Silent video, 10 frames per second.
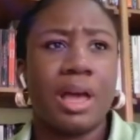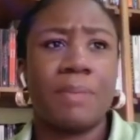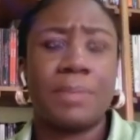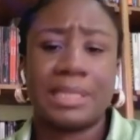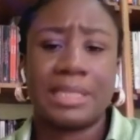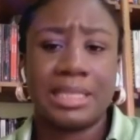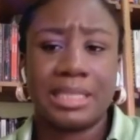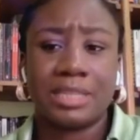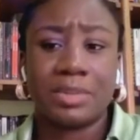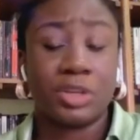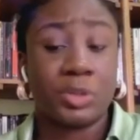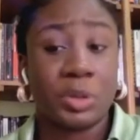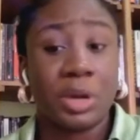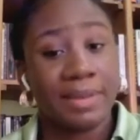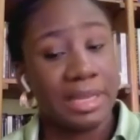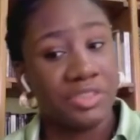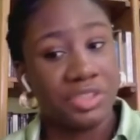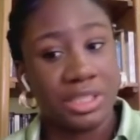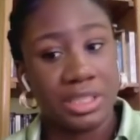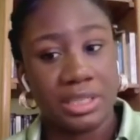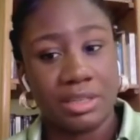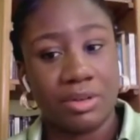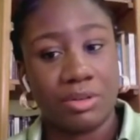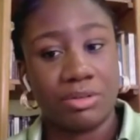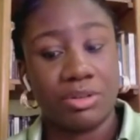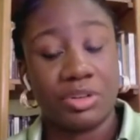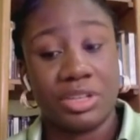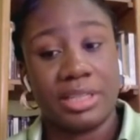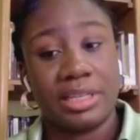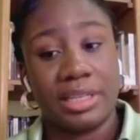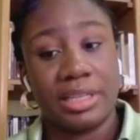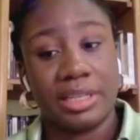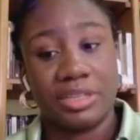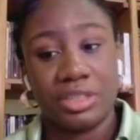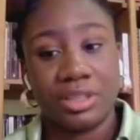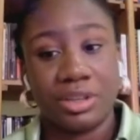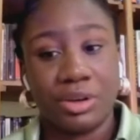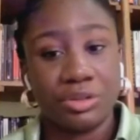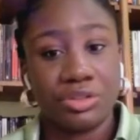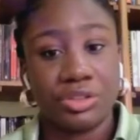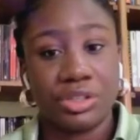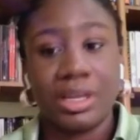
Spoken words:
businesses, because we don't have electricity or constant electricity in the country.